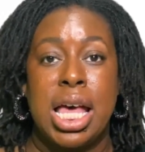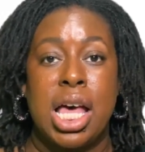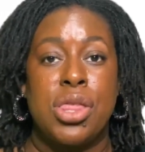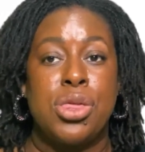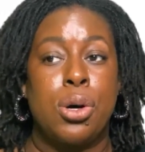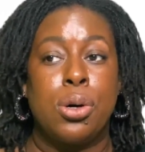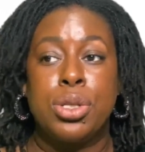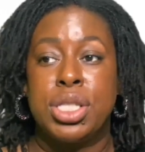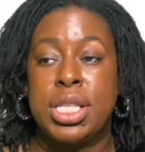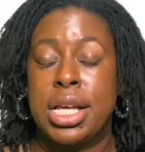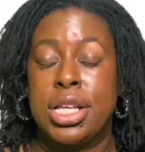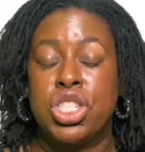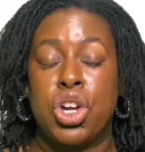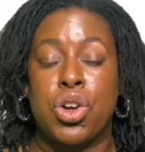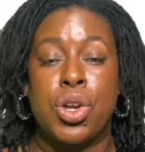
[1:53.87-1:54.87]
those
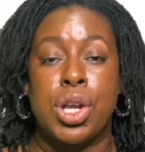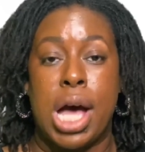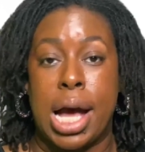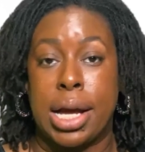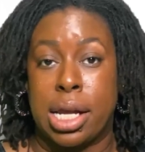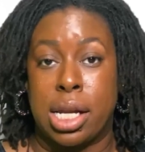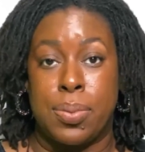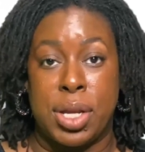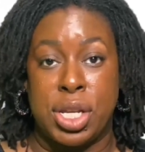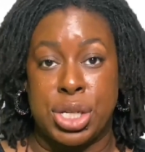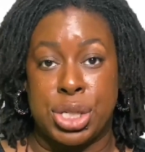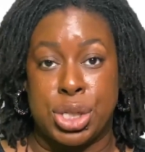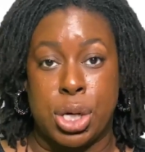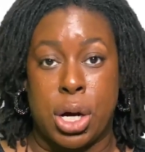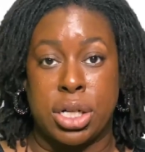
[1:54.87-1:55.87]
things are not going to be
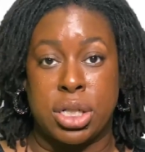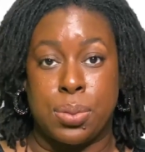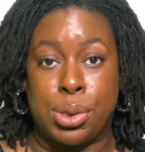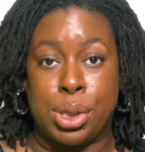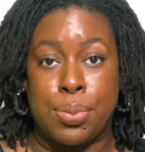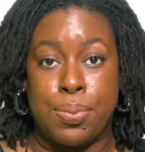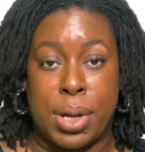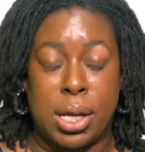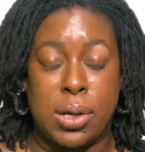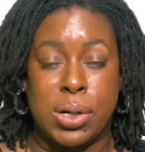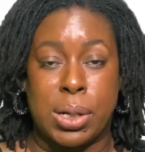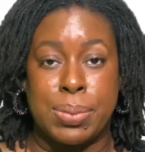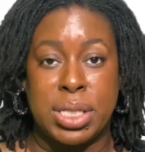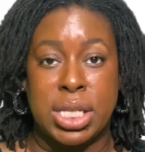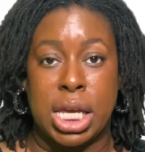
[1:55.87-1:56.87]
dischargeable in
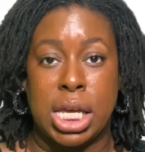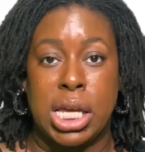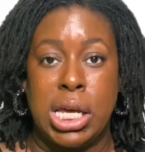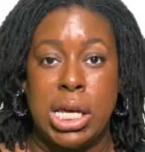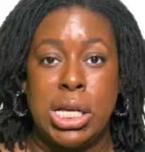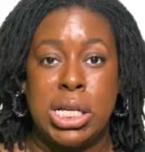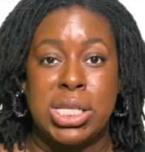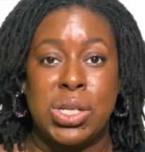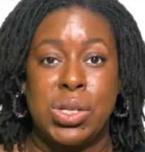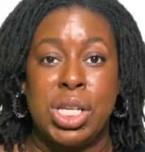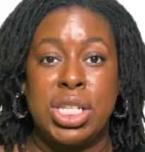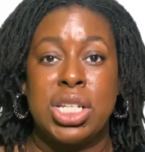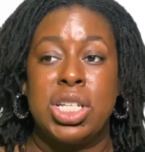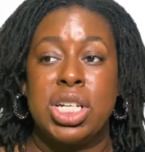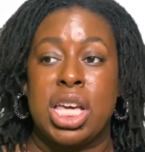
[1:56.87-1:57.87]
bankruptcy. So you need
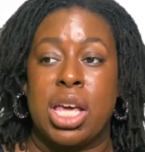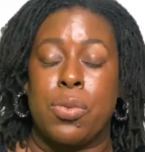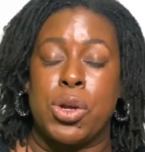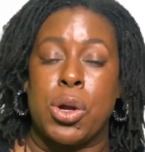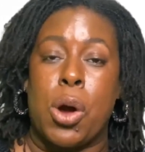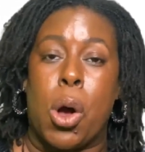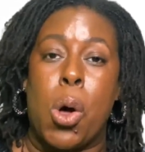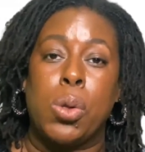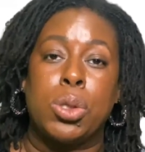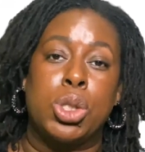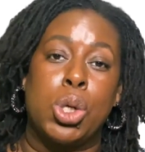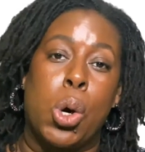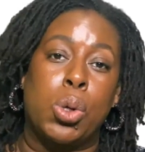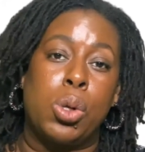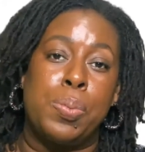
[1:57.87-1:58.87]
to look at your whole
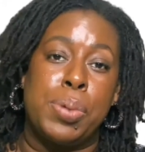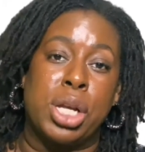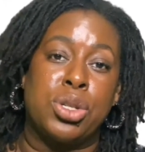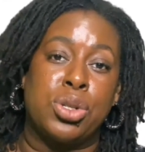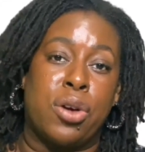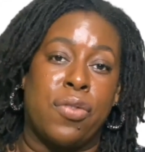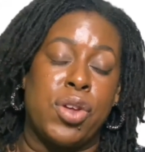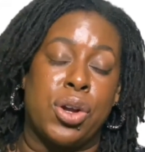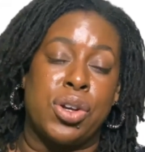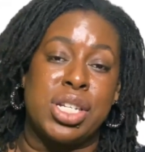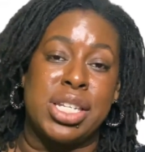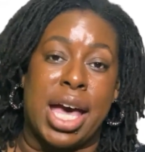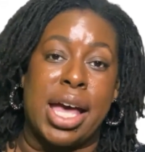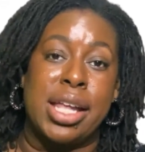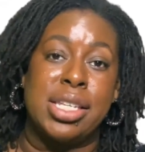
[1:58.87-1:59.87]
total picture of your
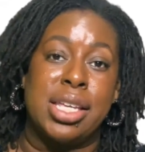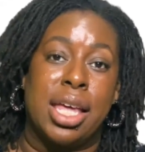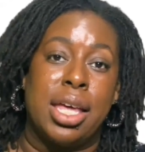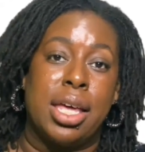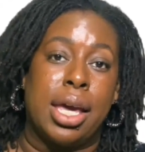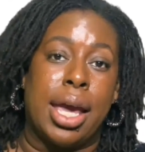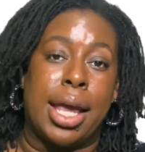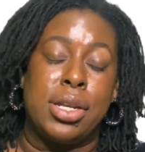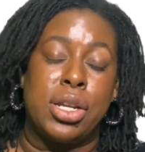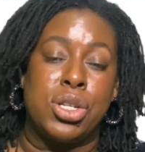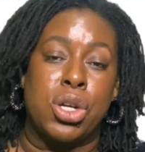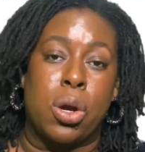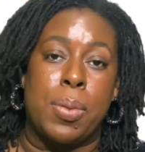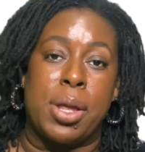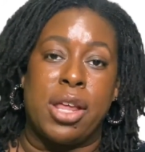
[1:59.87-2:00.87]
debt and
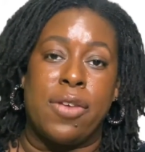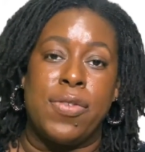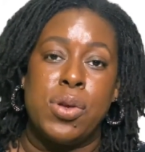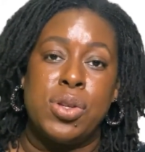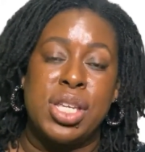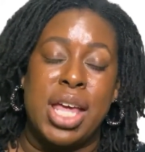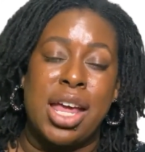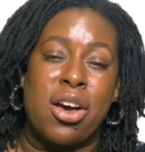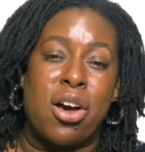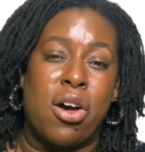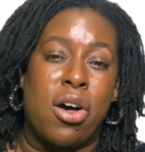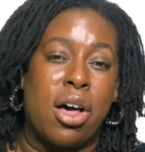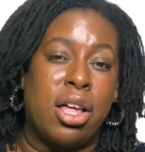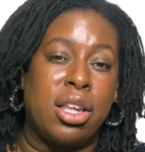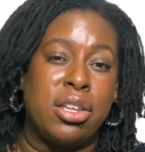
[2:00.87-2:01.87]
determine, if you take
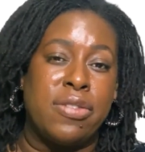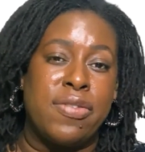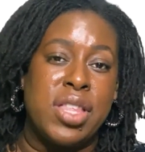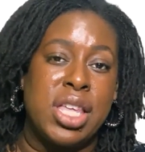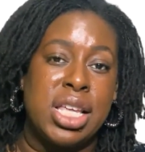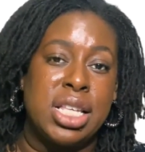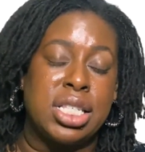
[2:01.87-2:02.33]
all of these